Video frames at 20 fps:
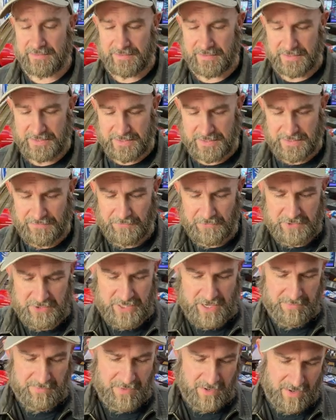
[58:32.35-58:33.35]
This is the first
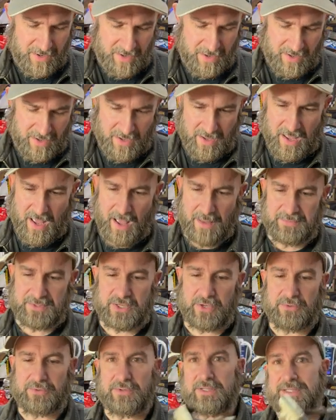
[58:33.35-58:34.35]
time.
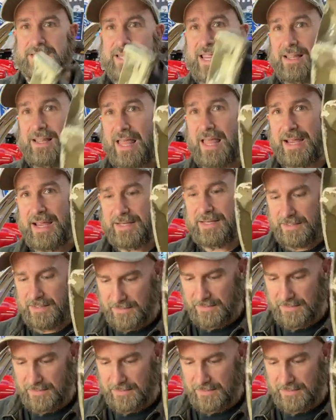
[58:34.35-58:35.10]
So, tail light.